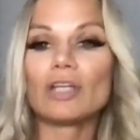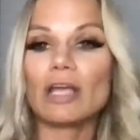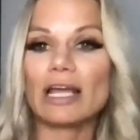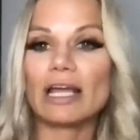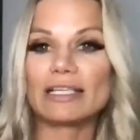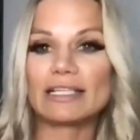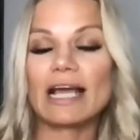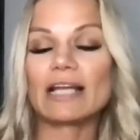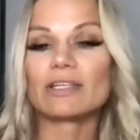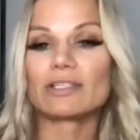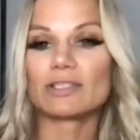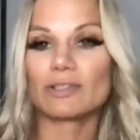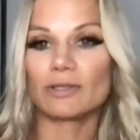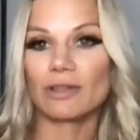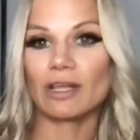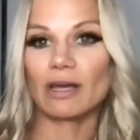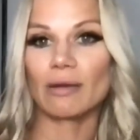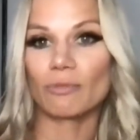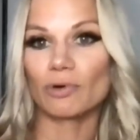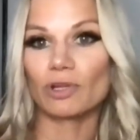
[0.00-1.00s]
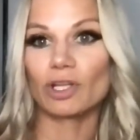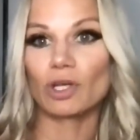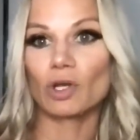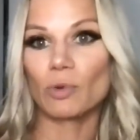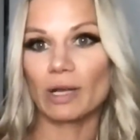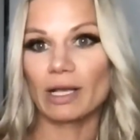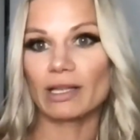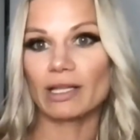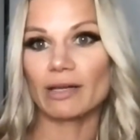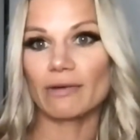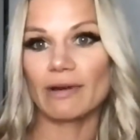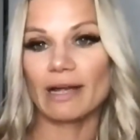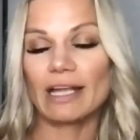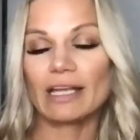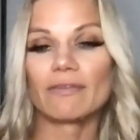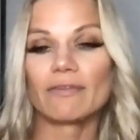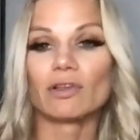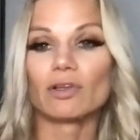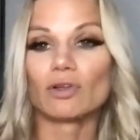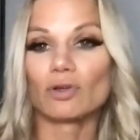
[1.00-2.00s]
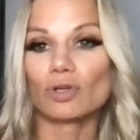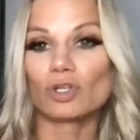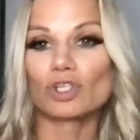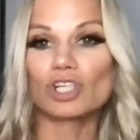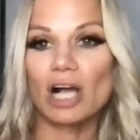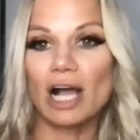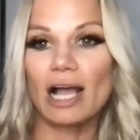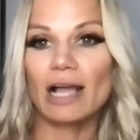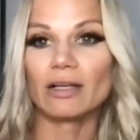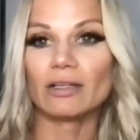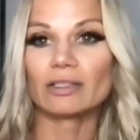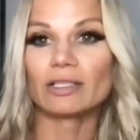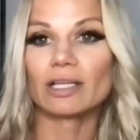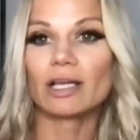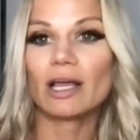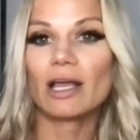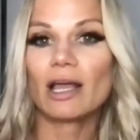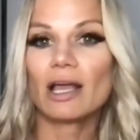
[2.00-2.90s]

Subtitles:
attend to them really quickly, right? And you have a little child.